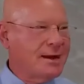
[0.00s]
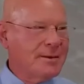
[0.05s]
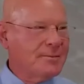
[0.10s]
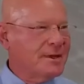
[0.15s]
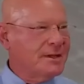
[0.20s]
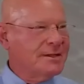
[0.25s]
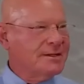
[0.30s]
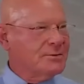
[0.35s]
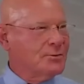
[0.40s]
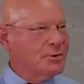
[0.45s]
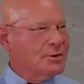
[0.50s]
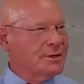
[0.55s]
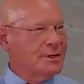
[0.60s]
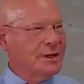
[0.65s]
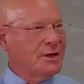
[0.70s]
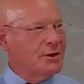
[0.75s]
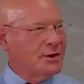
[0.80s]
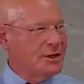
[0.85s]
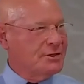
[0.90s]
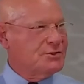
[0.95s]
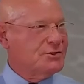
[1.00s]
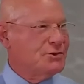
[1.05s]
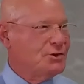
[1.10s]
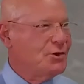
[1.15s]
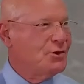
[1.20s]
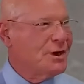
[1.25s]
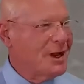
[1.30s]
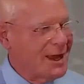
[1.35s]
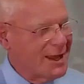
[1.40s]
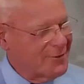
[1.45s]
I mean, we're here. It's
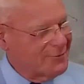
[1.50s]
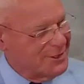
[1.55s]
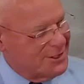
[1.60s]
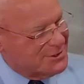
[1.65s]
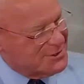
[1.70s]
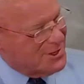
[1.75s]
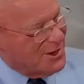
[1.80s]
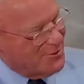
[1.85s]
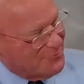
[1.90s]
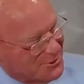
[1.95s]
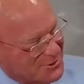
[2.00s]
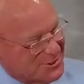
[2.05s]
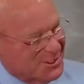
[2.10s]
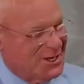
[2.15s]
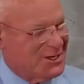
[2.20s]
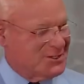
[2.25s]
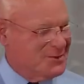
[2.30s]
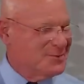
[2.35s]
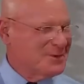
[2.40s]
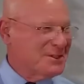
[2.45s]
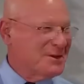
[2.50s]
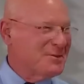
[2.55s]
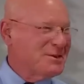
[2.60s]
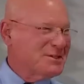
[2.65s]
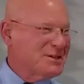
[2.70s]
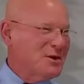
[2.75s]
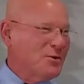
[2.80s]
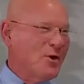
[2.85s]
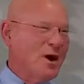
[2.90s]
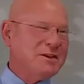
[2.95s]
you and I having this conversation.
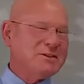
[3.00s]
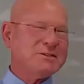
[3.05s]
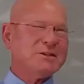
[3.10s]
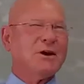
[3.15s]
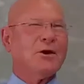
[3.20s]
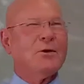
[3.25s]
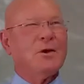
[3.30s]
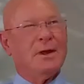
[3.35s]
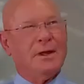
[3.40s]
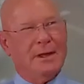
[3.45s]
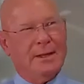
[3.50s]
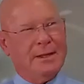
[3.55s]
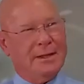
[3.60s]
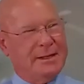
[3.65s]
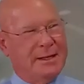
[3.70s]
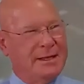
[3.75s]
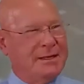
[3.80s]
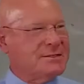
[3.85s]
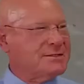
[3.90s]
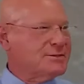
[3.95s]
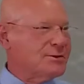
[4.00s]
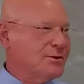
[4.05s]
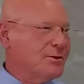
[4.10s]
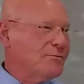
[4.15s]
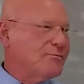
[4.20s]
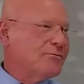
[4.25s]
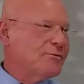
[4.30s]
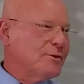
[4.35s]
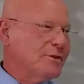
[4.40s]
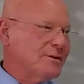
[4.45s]
Somebody's going to watch and go, he's
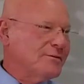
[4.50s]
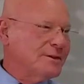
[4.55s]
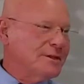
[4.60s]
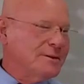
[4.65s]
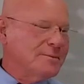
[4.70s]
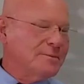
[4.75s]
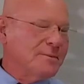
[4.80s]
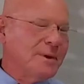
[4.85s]
so full of it.